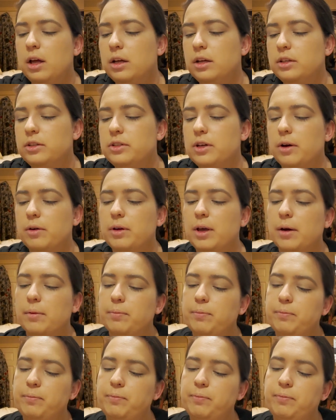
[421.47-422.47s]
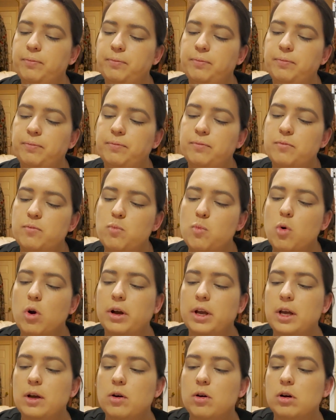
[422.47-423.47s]
So yeah,
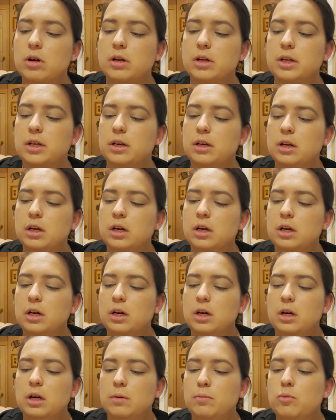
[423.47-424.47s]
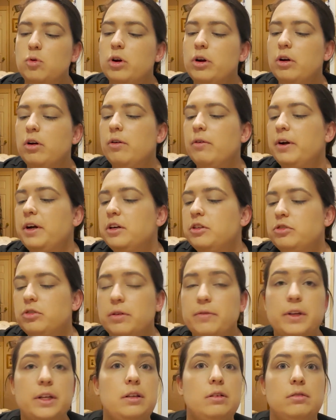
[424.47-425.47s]
working on more
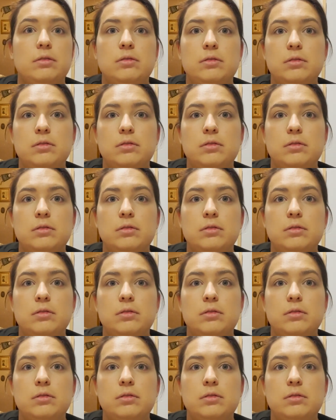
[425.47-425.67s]
career-driven